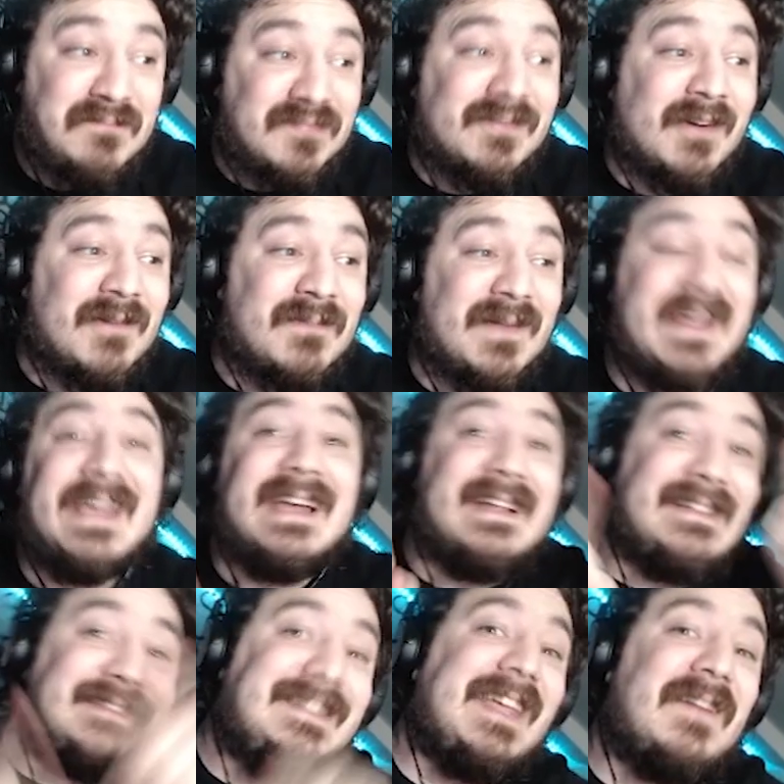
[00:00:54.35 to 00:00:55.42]
probably
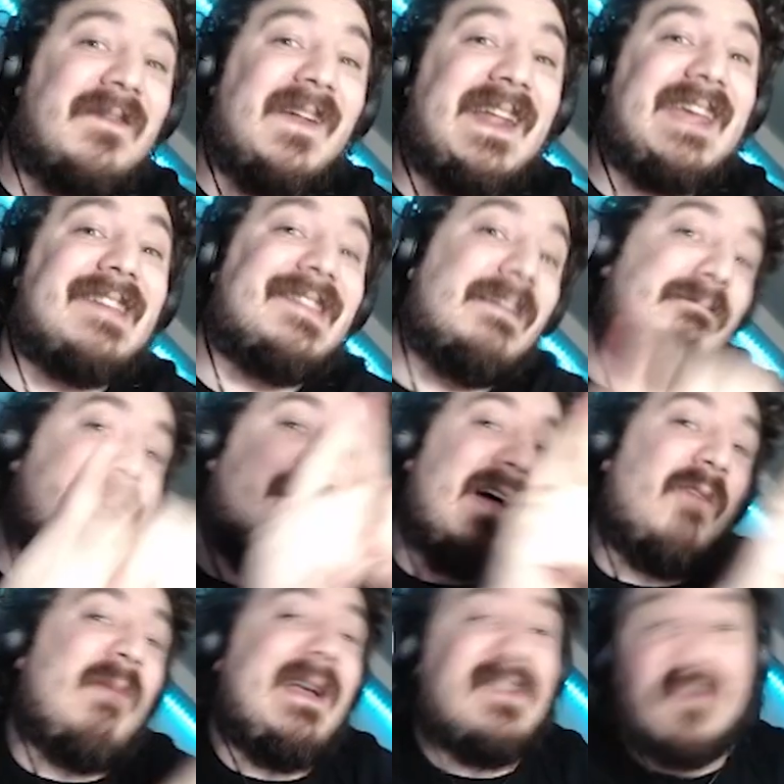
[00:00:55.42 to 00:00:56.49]
definitely is the
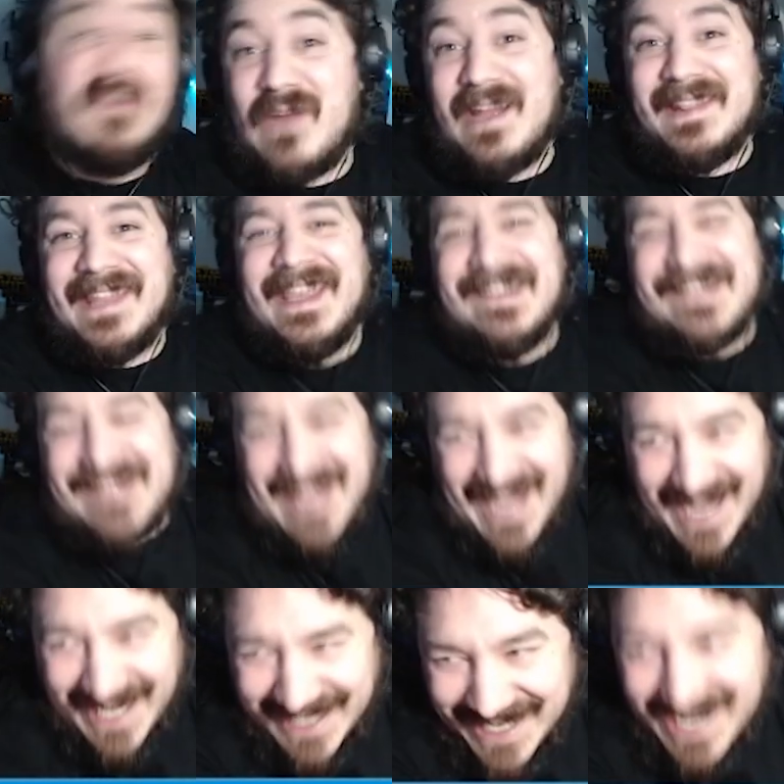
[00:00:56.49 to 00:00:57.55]
better way to run this
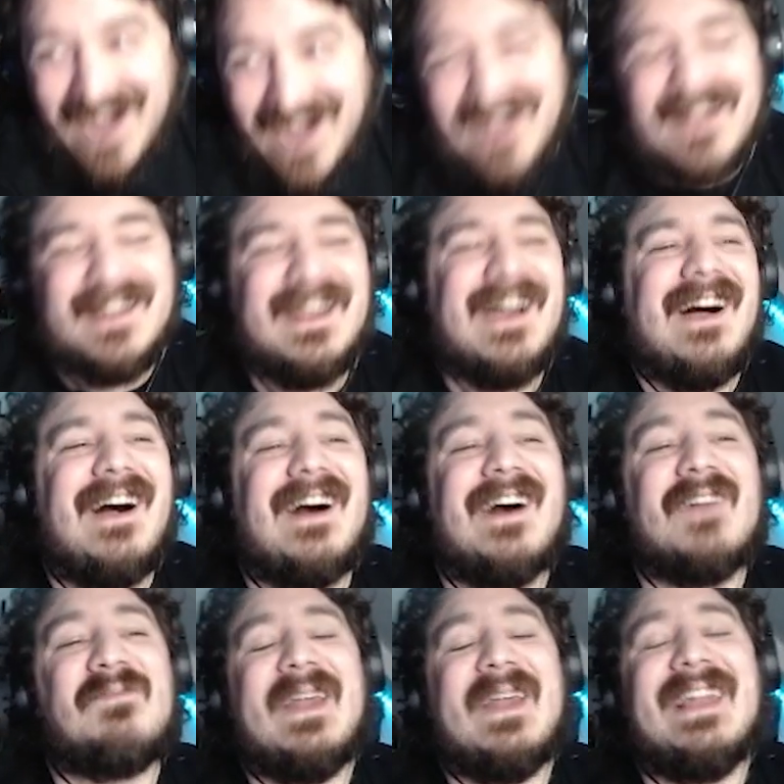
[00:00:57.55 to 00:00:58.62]
deck. I'd,
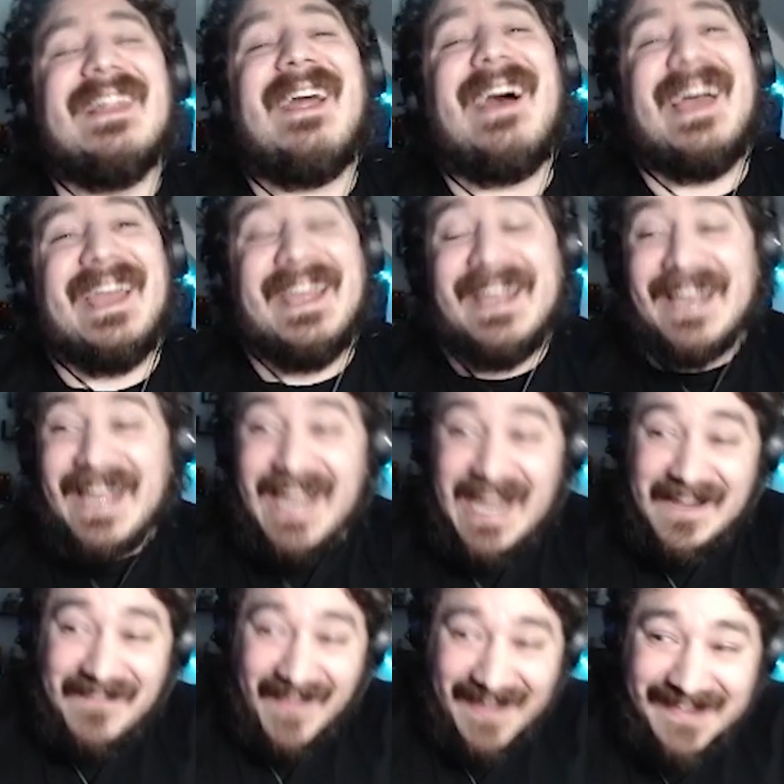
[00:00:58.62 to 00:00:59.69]
I'd be lying
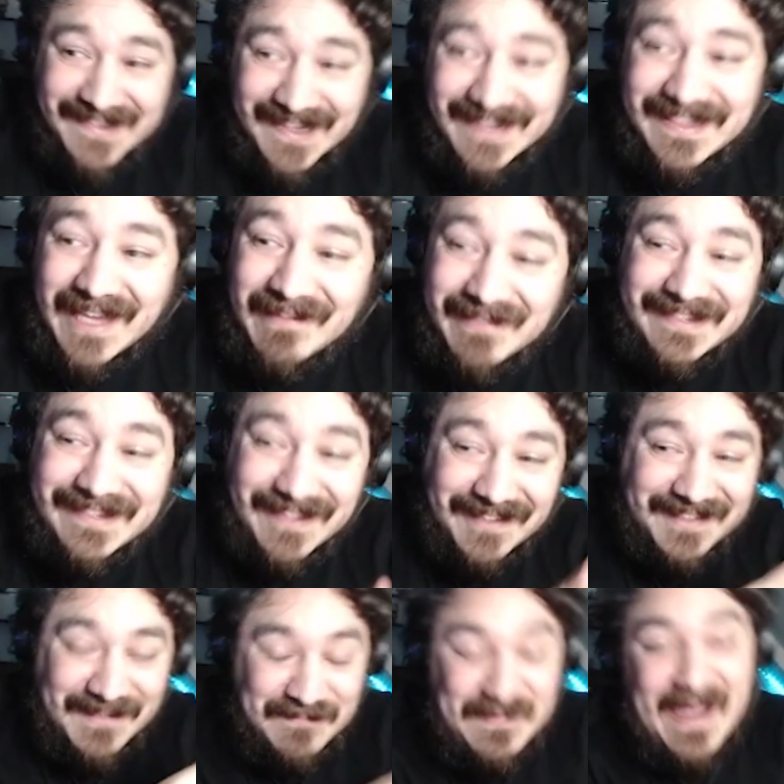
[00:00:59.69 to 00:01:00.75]
if I said that was
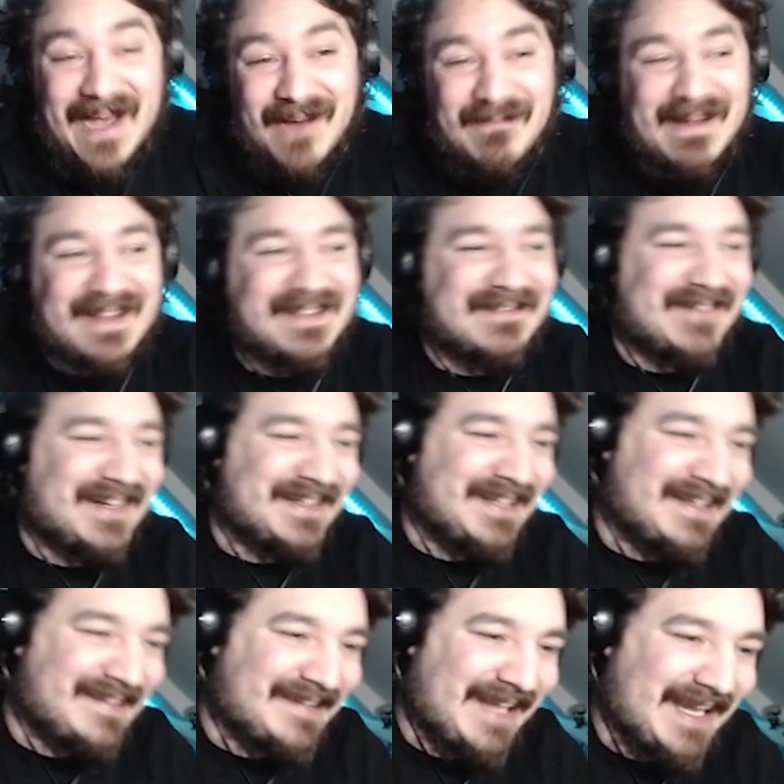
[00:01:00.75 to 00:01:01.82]
not the better way to run
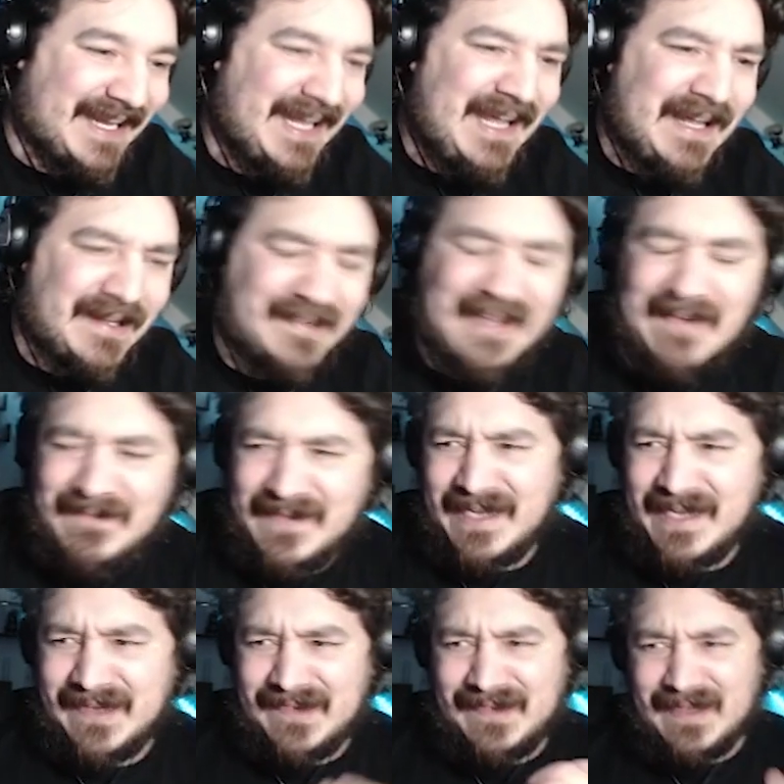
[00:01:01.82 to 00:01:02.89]
this deck, because
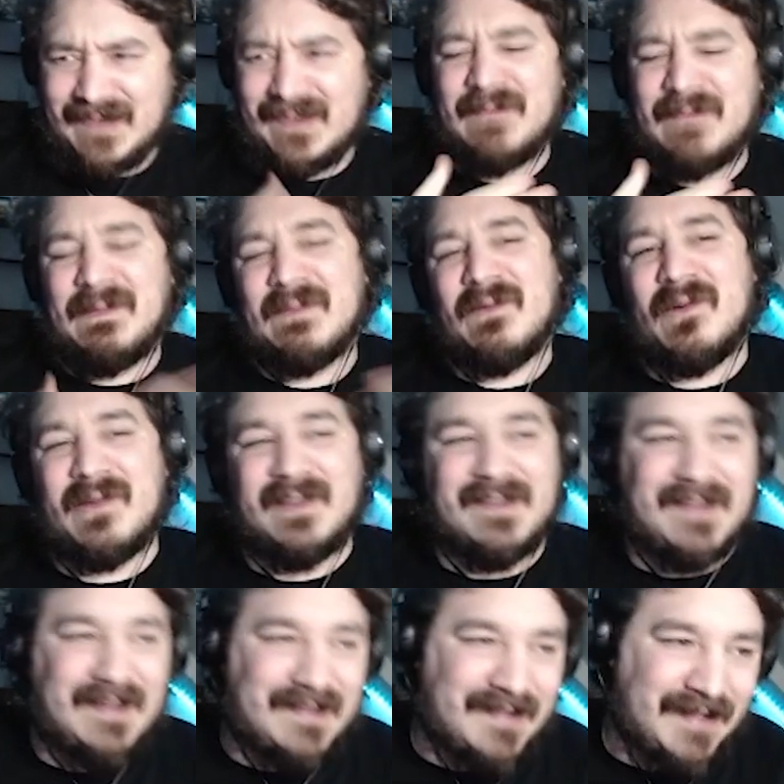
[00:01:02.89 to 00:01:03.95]
definitely it's, it's going to be more
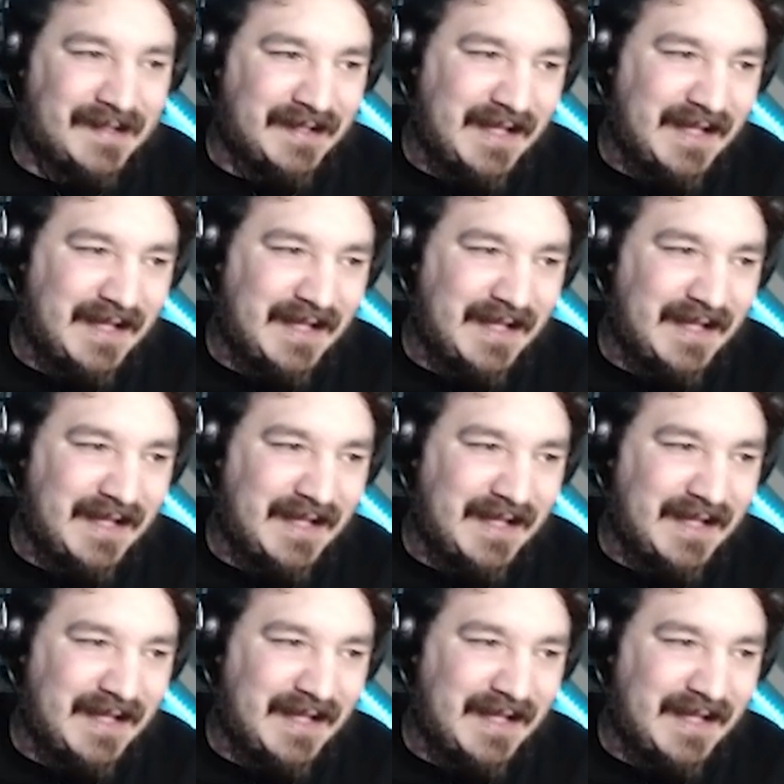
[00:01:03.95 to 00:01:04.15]
consistent.